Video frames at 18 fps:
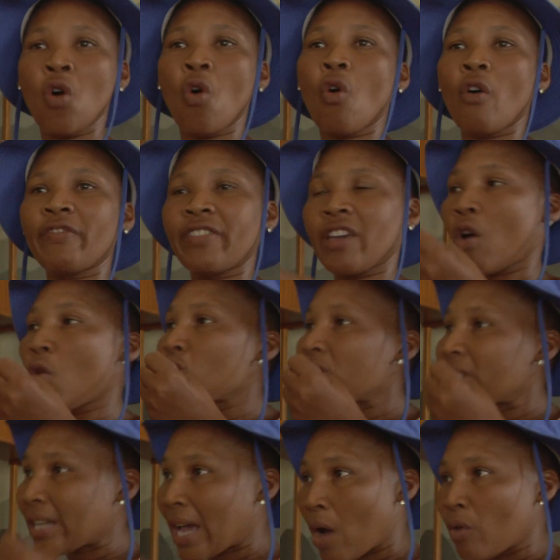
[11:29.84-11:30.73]
of their
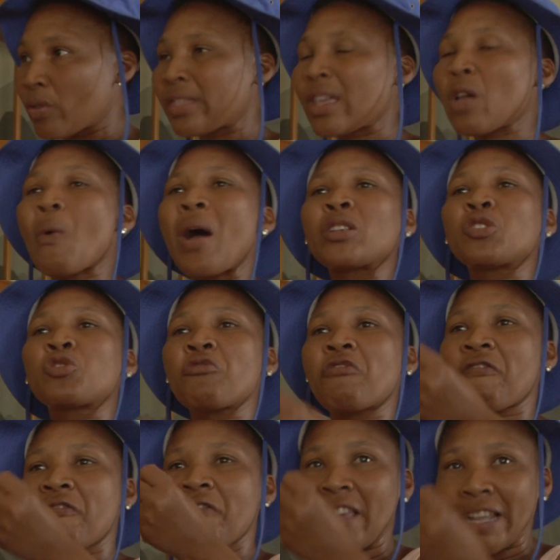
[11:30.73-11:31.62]
own town. They want to
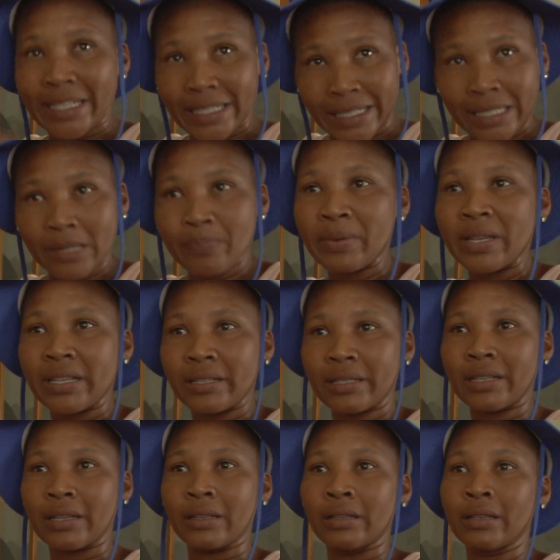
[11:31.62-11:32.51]
fix
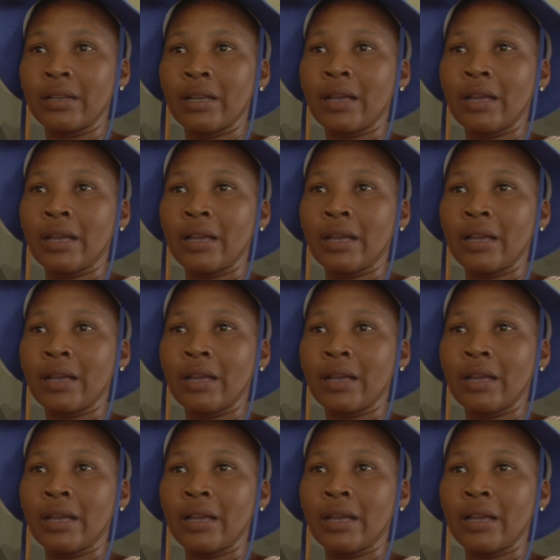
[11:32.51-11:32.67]
Pearson.